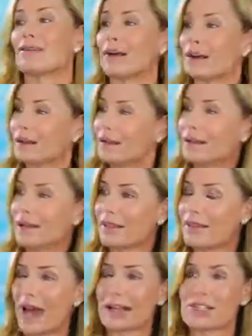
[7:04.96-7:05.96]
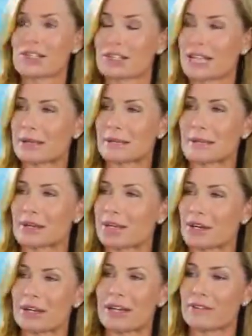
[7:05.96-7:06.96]
ever. That, and just keep
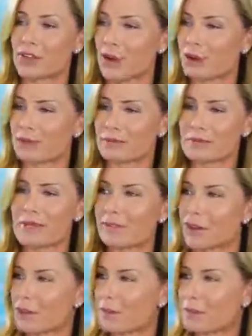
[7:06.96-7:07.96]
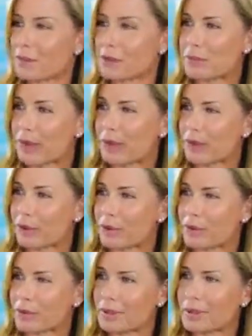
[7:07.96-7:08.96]
you know, never go to bed with your makeup
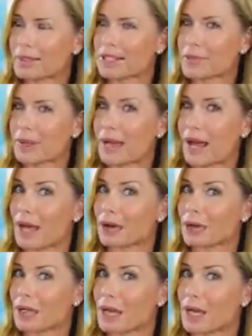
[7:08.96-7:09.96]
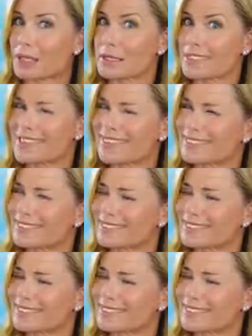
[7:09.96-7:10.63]
on. Doesn't matter how good the night is.